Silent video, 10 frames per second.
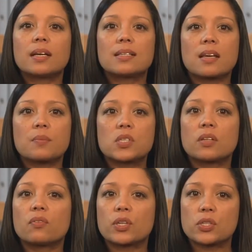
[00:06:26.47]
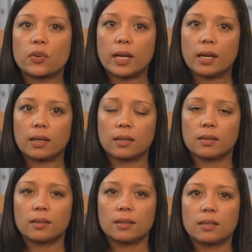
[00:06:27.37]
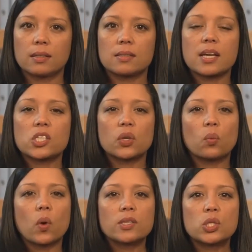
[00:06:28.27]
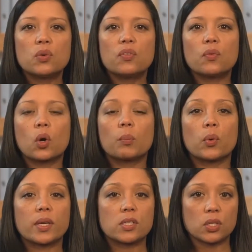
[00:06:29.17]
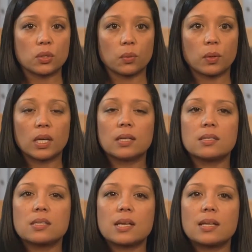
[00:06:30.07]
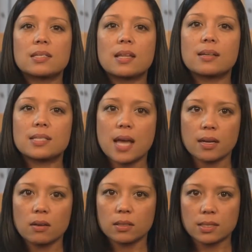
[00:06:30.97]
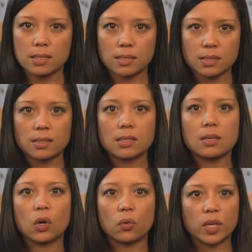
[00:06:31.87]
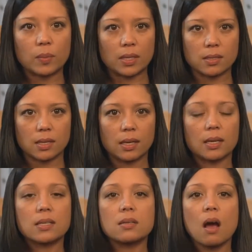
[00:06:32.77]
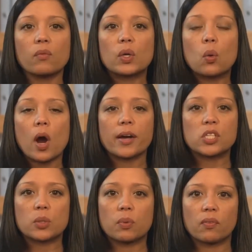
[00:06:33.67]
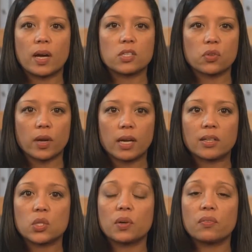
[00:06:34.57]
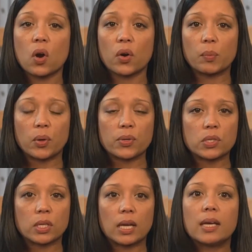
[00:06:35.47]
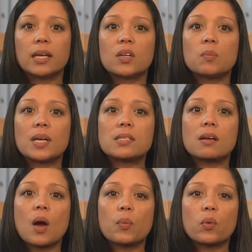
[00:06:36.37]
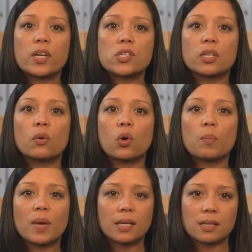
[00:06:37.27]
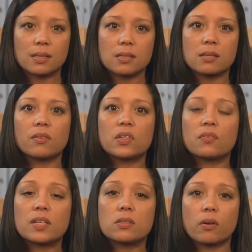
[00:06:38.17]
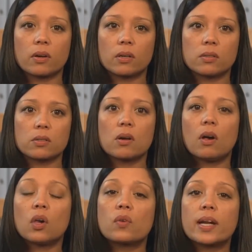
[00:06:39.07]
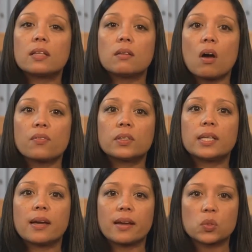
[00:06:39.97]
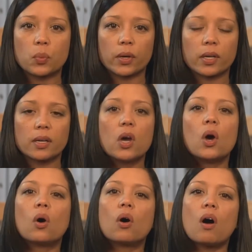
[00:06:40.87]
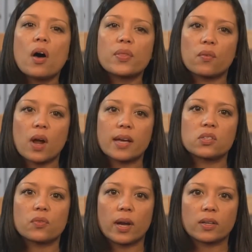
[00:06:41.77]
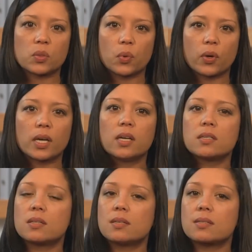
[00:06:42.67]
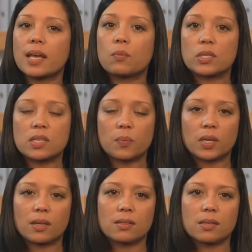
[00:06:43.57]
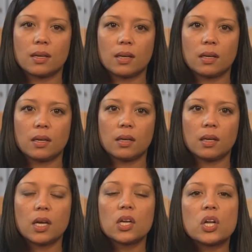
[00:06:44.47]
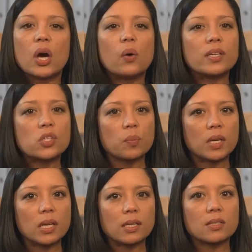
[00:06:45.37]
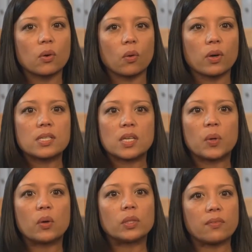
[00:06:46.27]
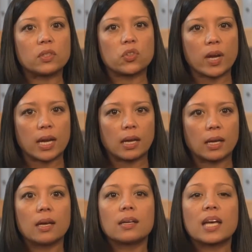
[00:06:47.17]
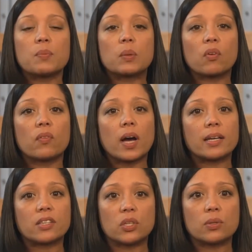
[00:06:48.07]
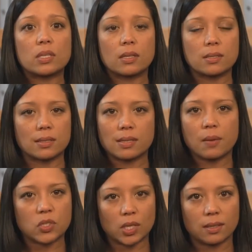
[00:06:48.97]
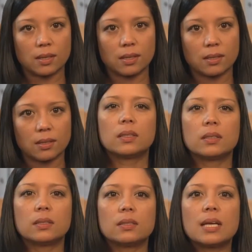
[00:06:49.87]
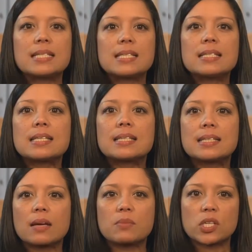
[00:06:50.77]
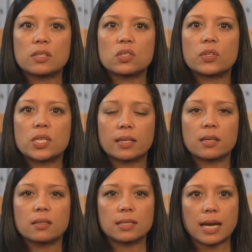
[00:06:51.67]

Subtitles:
exemption for training. Section 124.2 states that a technical assistance agreement is not required to provide training to a foreign person in basic operation or maintenance of defense articles already lawfully exported or authorized for export to the same recipient. No intermediate or depot-level training can be provided using this exemption. License exemptions for technical